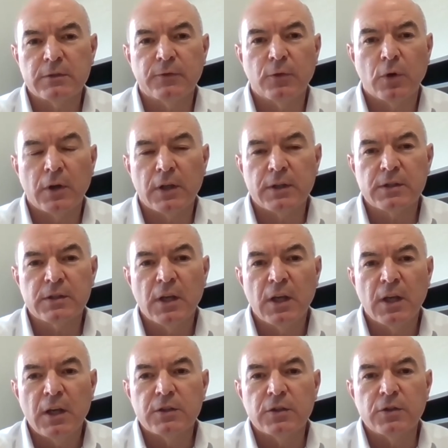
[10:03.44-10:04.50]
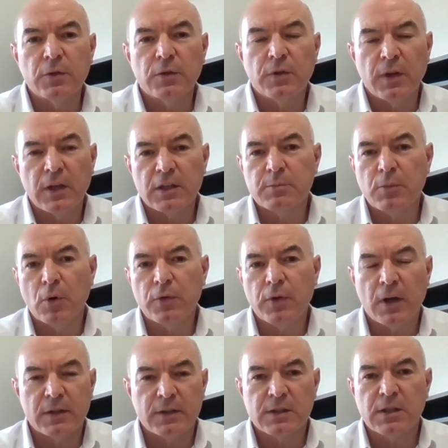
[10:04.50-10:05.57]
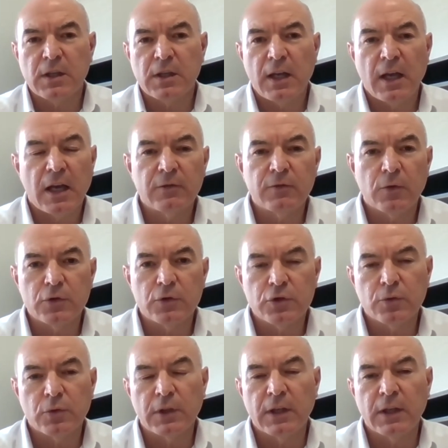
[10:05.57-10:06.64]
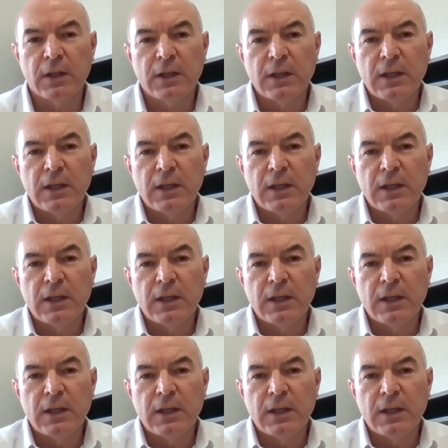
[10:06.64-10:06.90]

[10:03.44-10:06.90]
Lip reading: for us to do things both on-site and virtually.